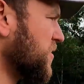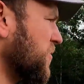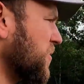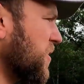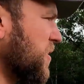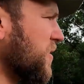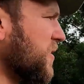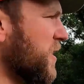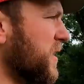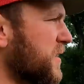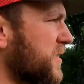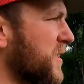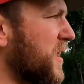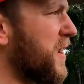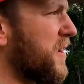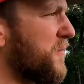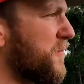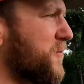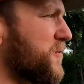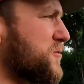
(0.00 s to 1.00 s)
where like the
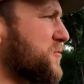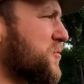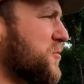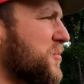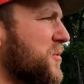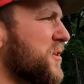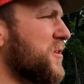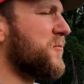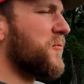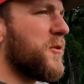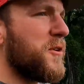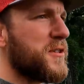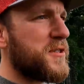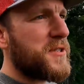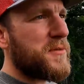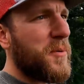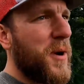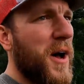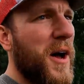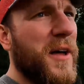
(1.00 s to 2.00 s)
heifers will be in one
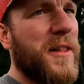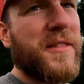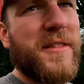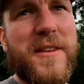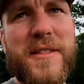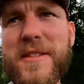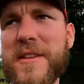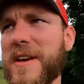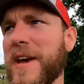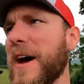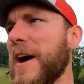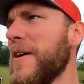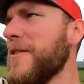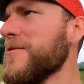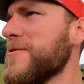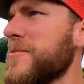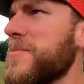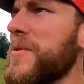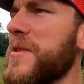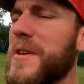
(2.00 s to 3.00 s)
spot and then the
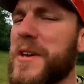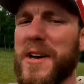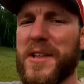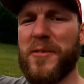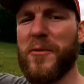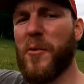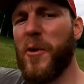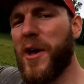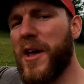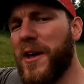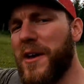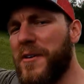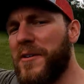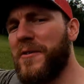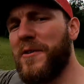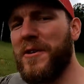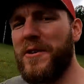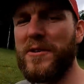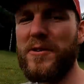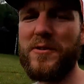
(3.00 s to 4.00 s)
cows will be on the way
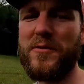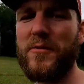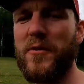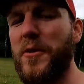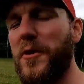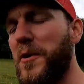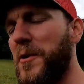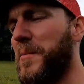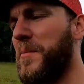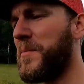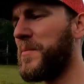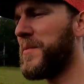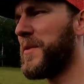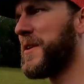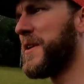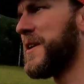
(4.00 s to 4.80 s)
other end of the farm.